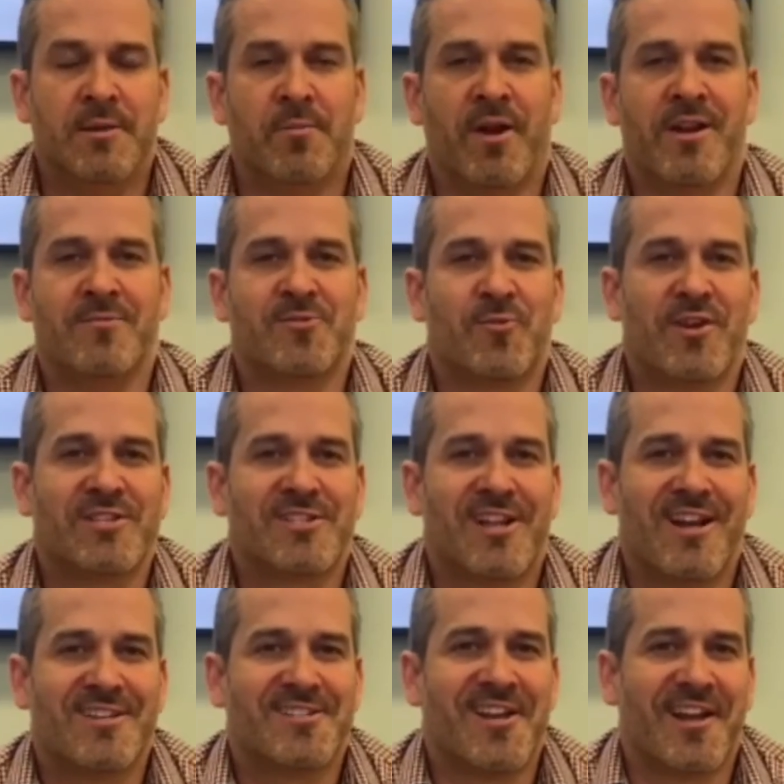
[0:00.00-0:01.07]
My name is Wes
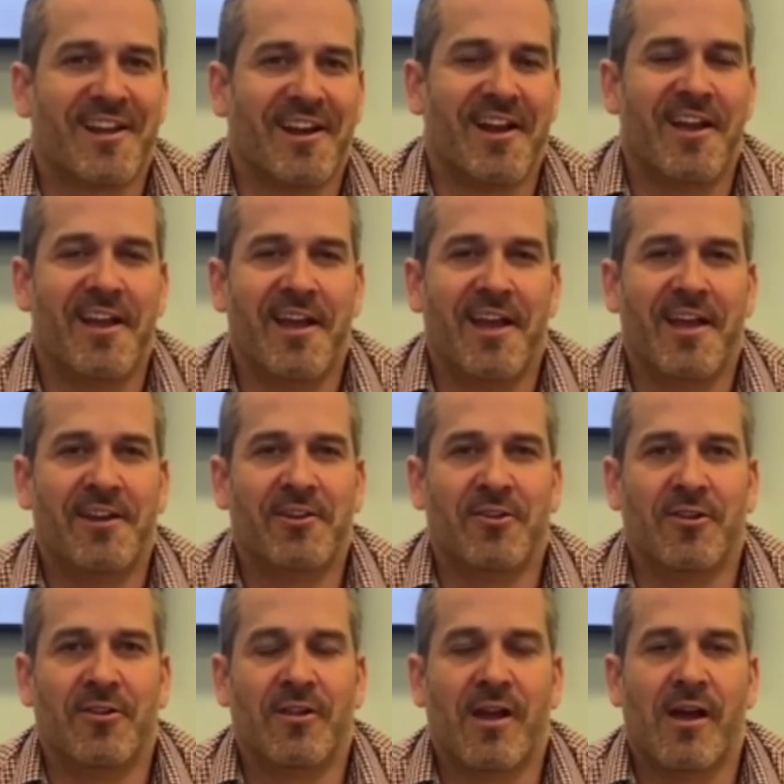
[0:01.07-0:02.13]
Lysack, and I
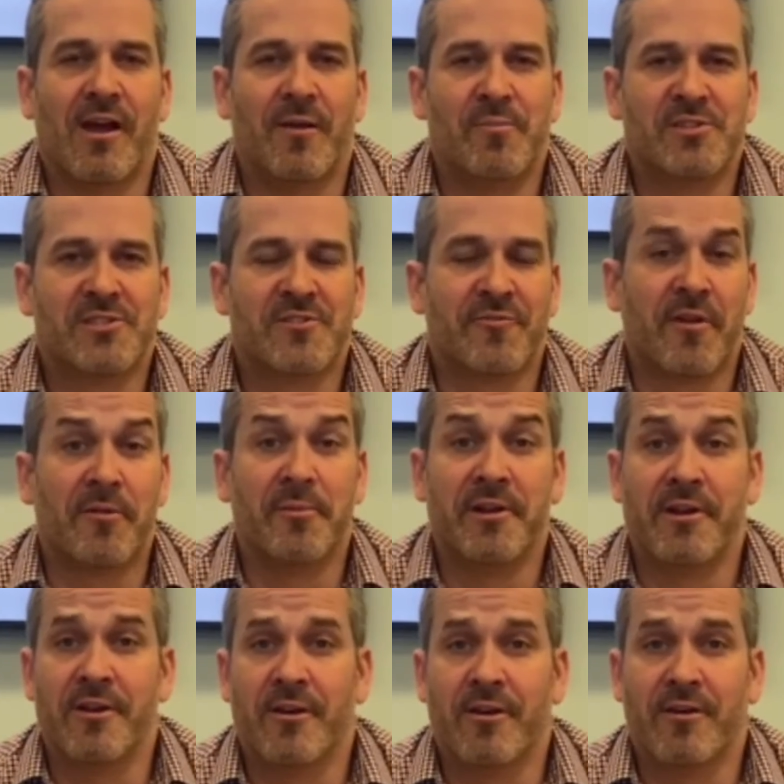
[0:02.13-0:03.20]
handle uh, business development
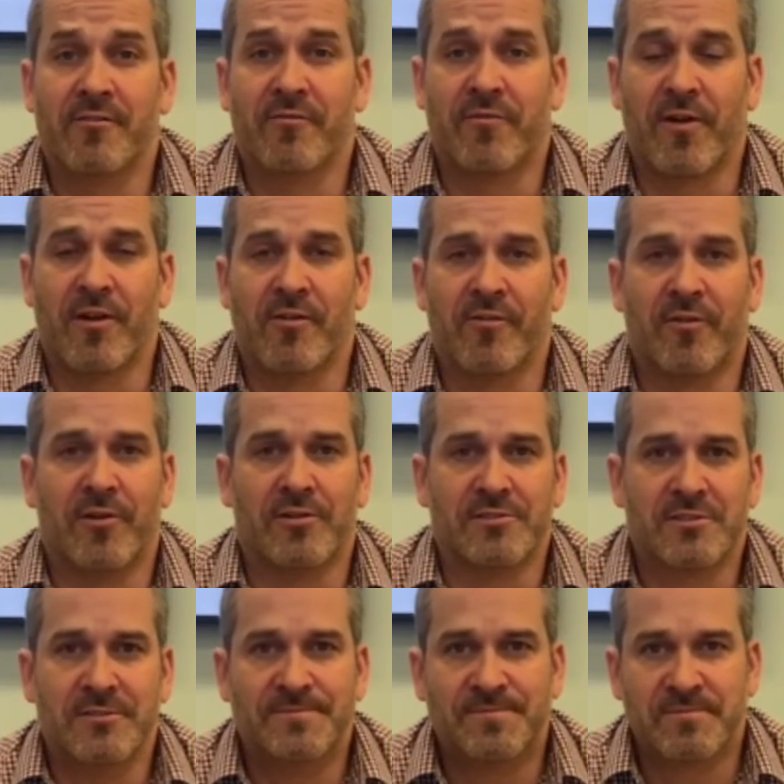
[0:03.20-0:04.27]
here at
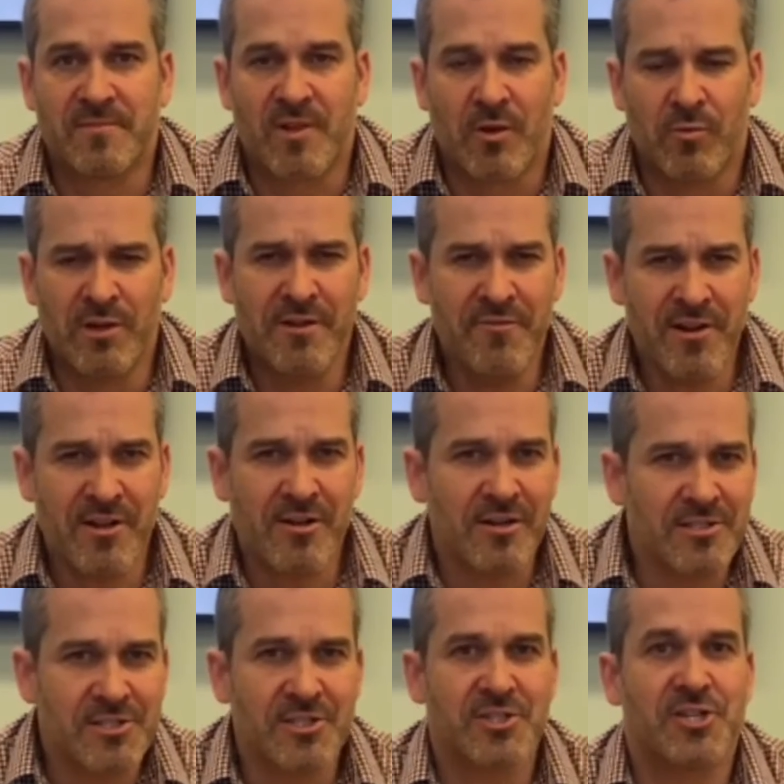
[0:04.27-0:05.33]
EnviroVault. We live in a
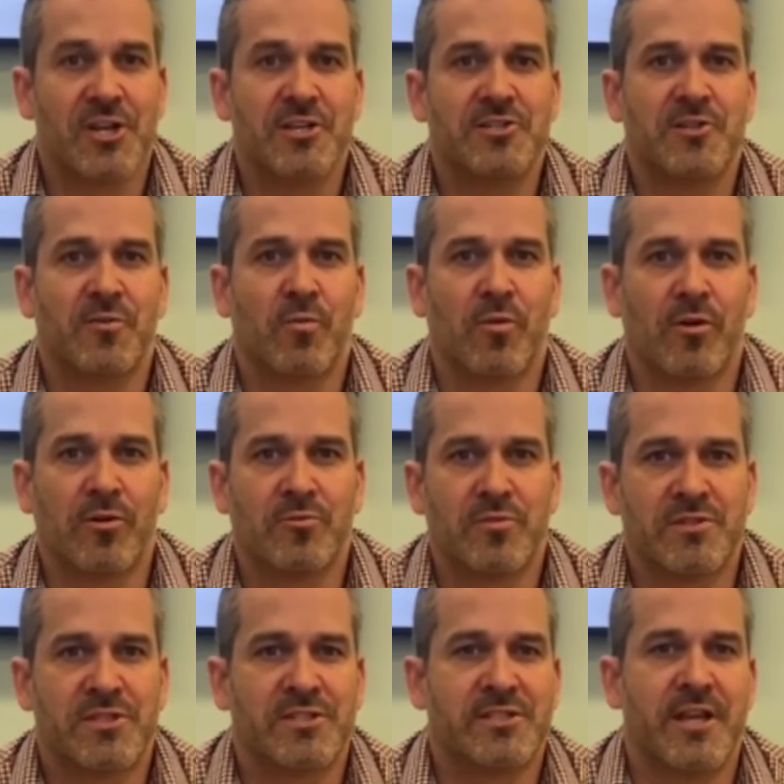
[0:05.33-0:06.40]
constant changing world with
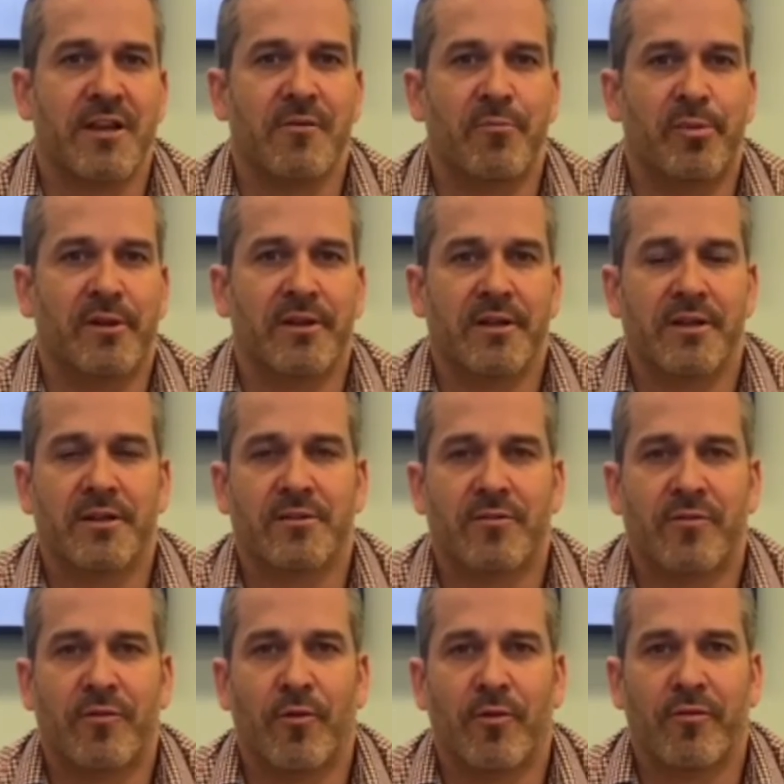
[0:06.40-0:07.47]
sustainability at the
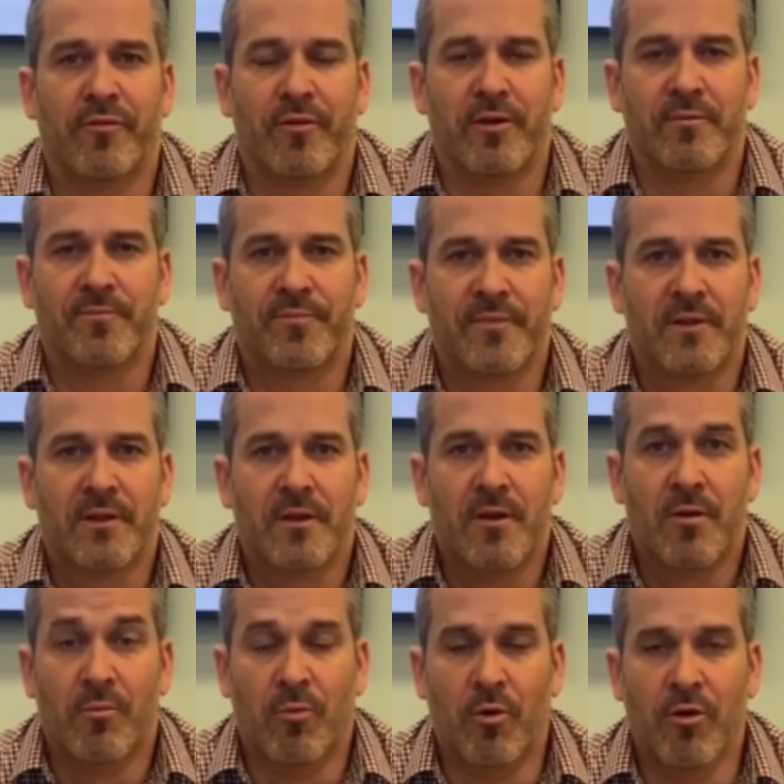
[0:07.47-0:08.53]
forefront.
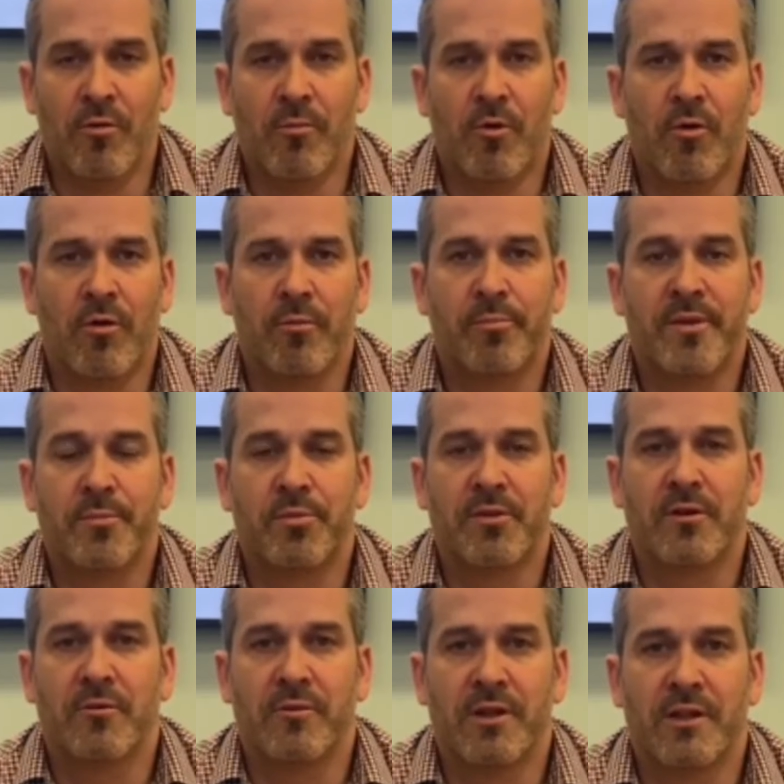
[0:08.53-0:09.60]
More and more people
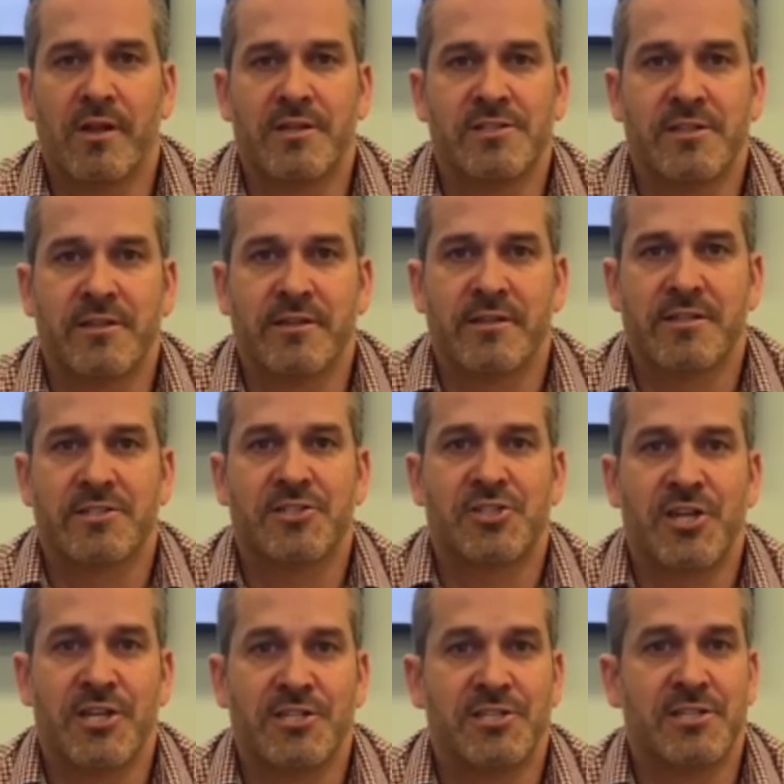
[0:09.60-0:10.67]
are realizing that this
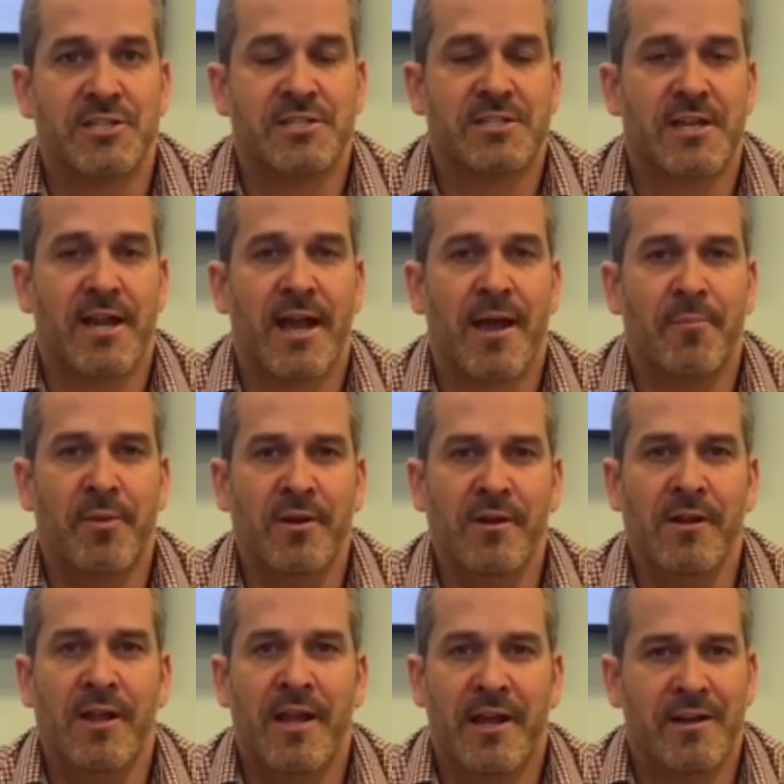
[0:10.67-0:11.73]
change needs to
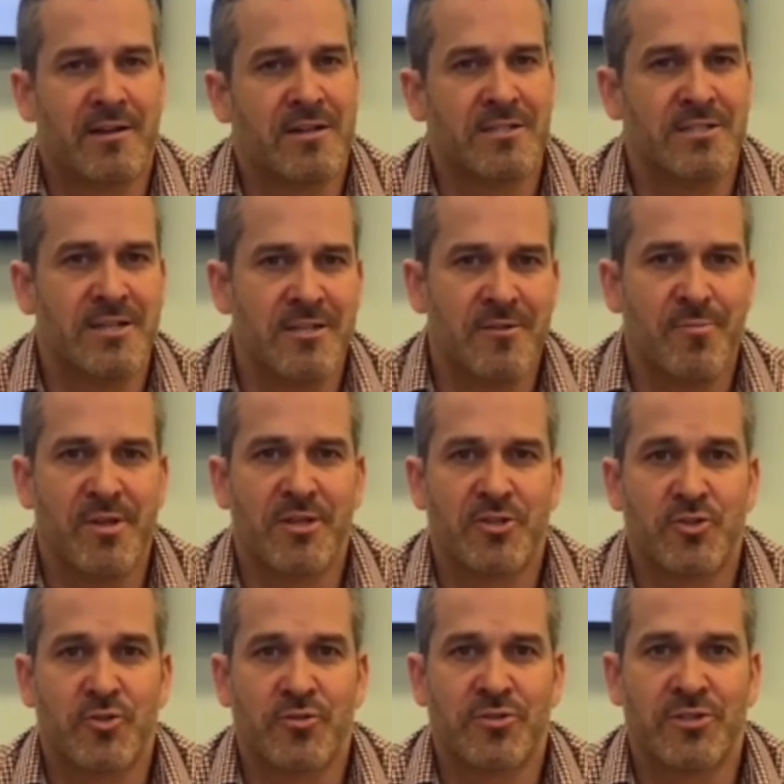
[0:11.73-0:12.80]
happen and it doesn't need to be
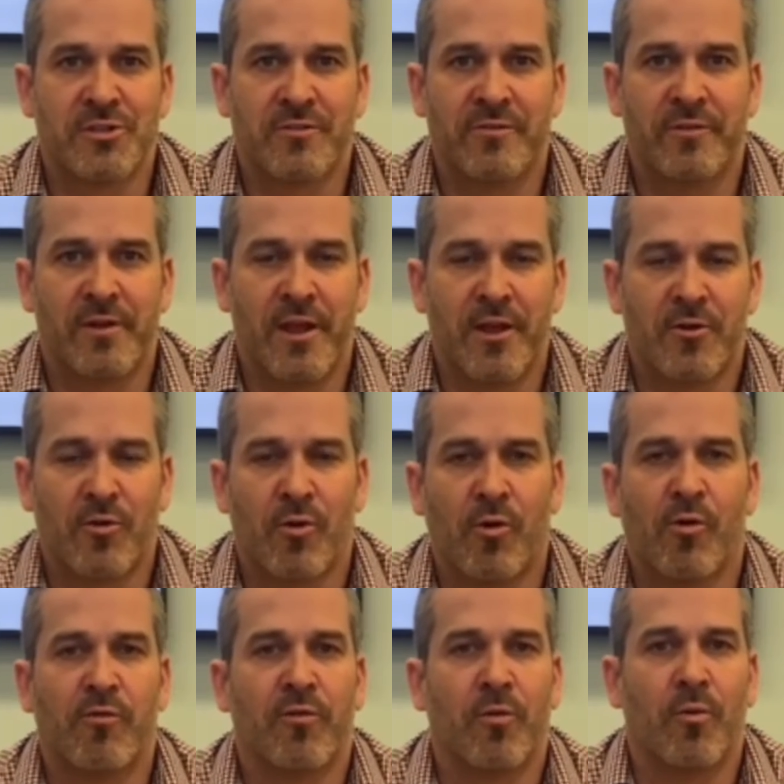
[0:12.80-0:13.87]
intrusive and or
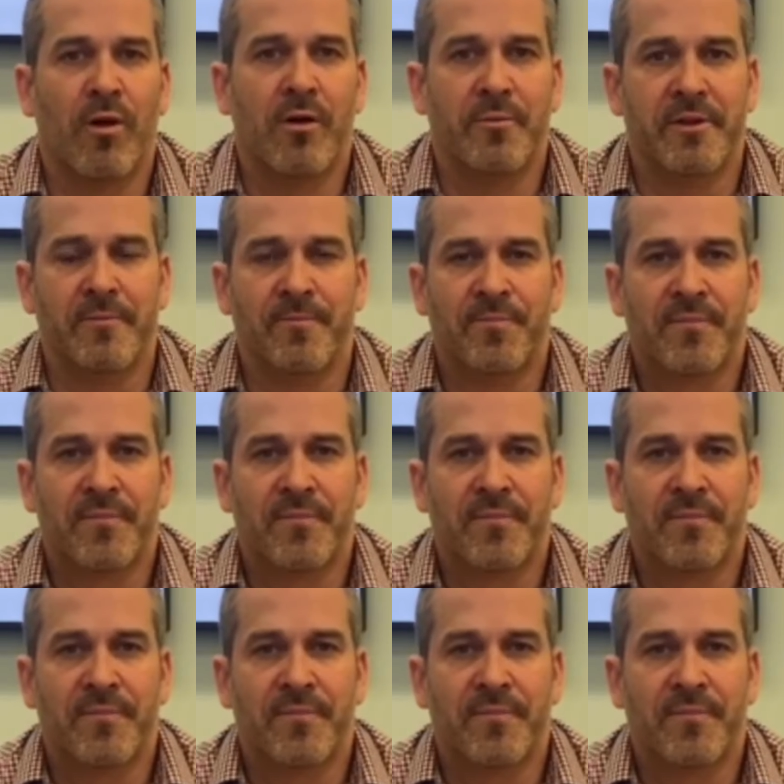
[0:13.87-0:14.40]
overwhelming.